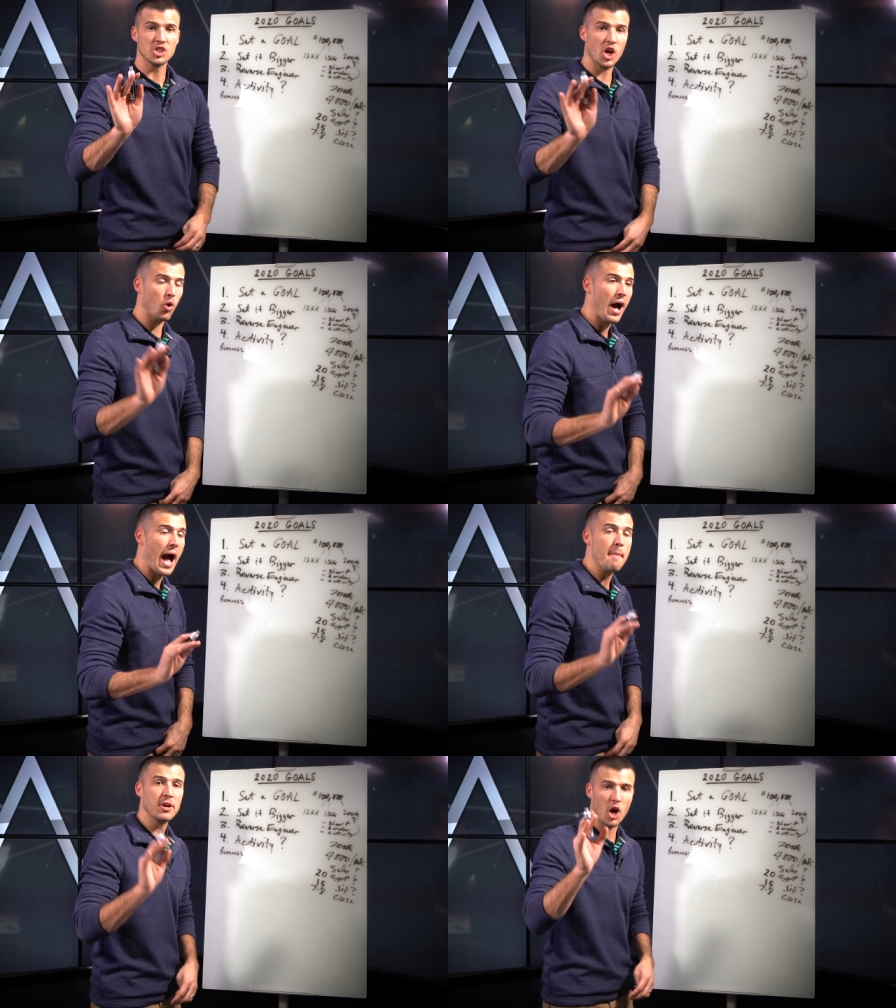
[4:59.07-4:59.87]
So
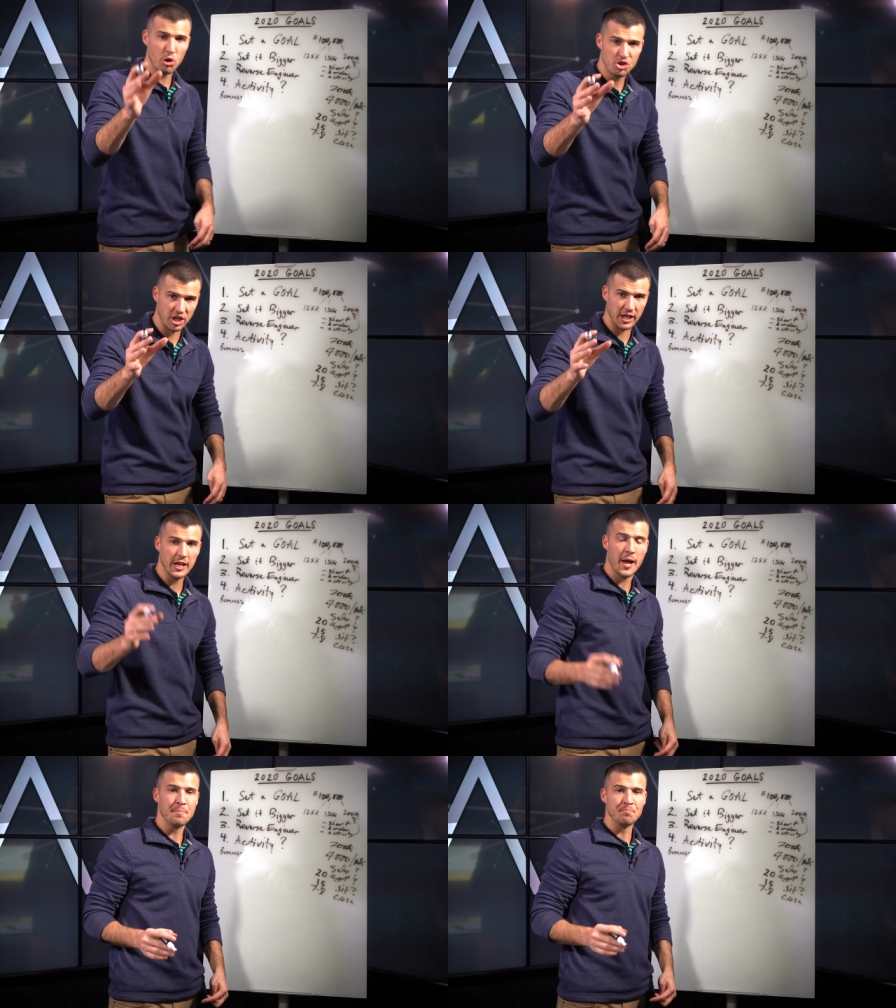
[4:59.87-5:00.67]
I'm
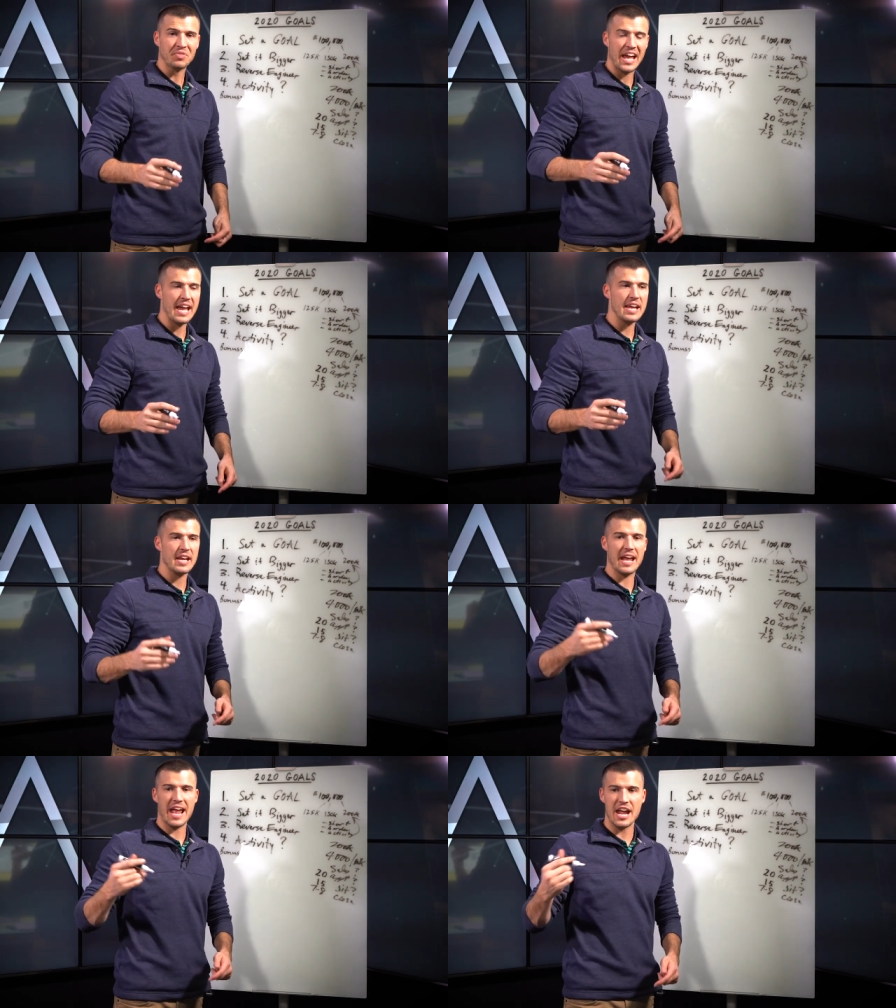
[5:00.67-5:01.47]
coaching
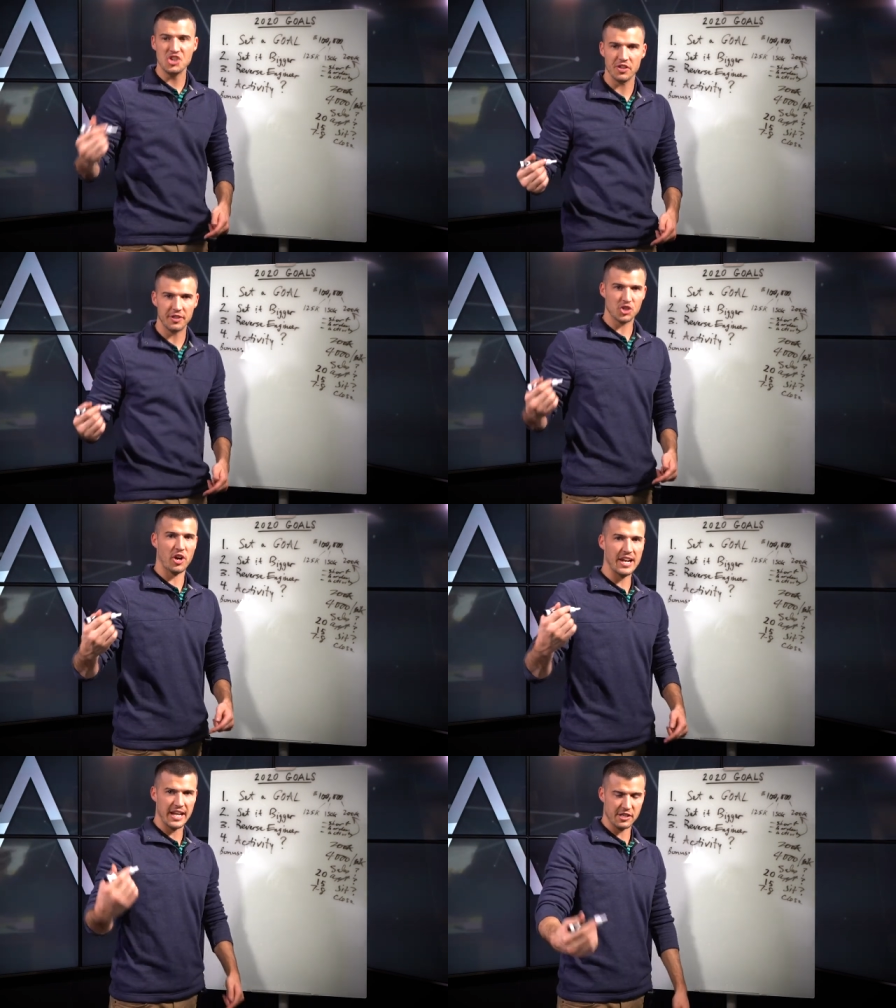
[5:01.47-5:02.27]
a agent that's
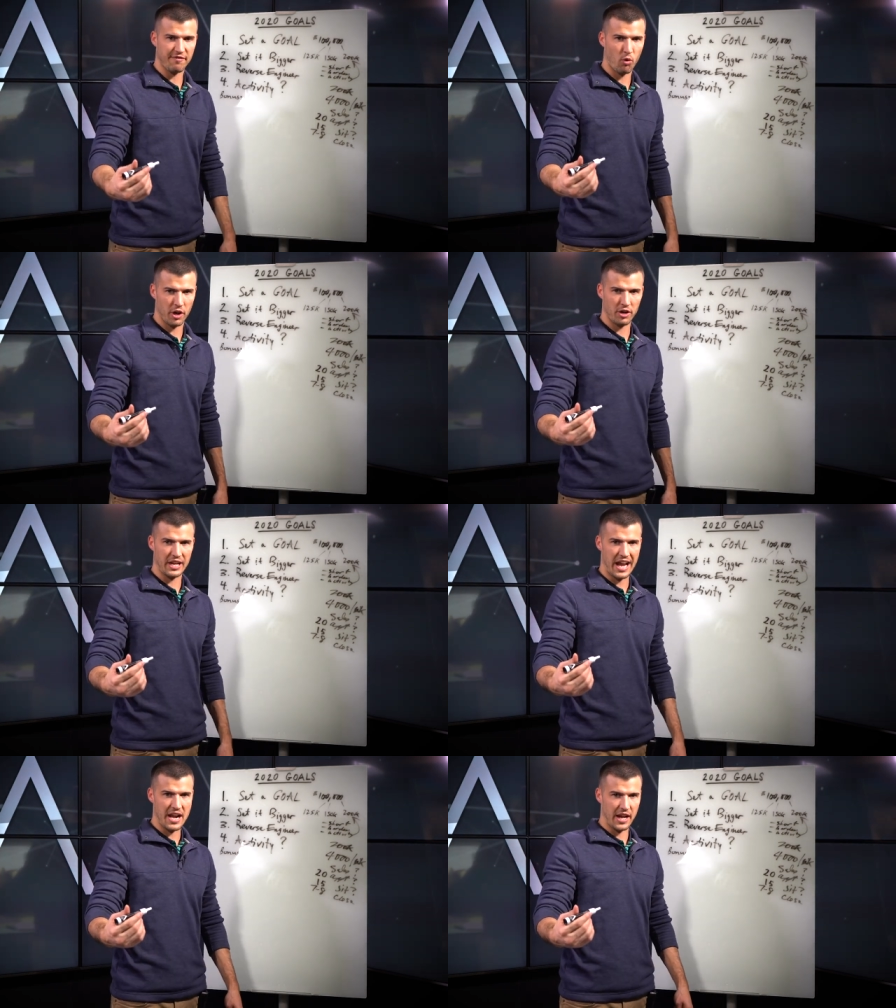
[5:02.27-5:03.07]
trying to get to
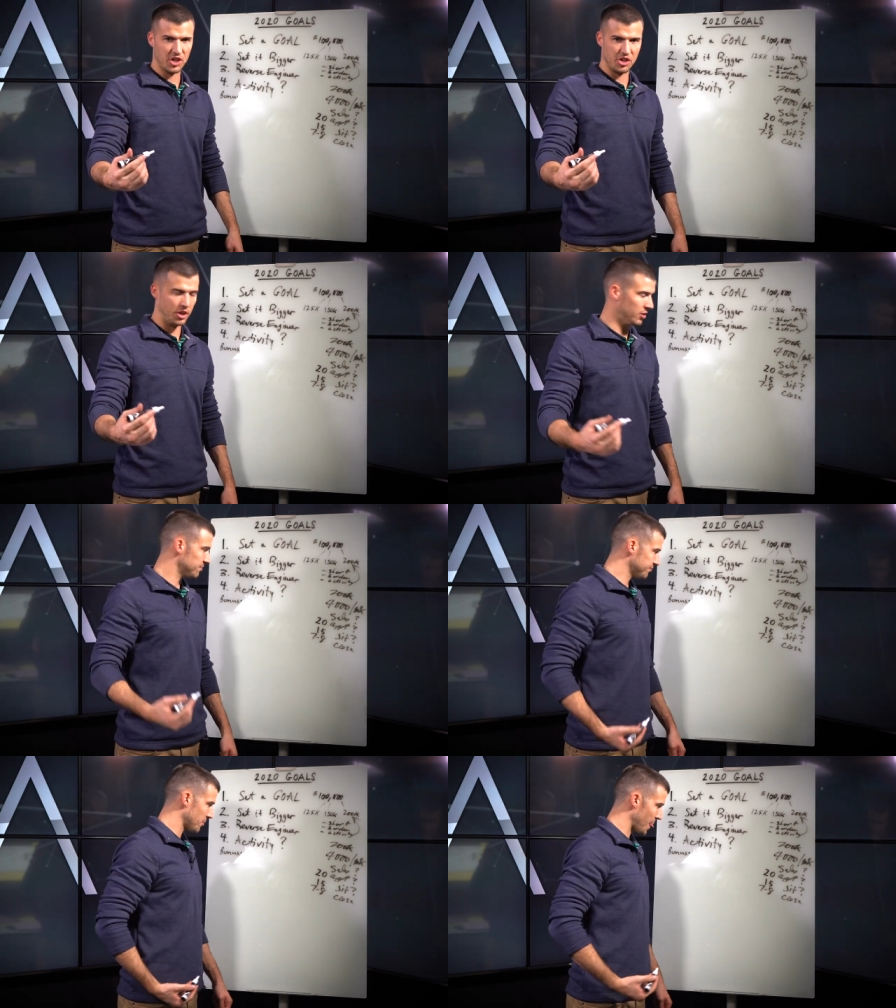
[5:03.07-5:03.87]
400K next year.
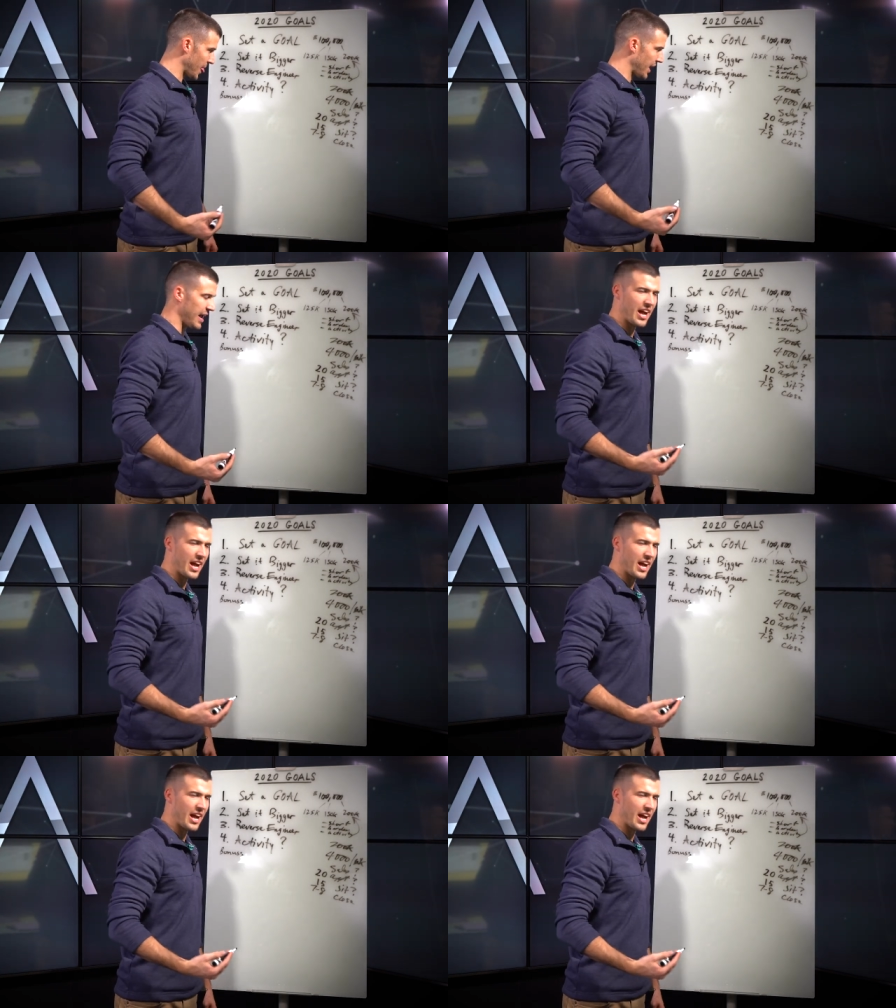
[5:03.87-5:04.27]
Okay,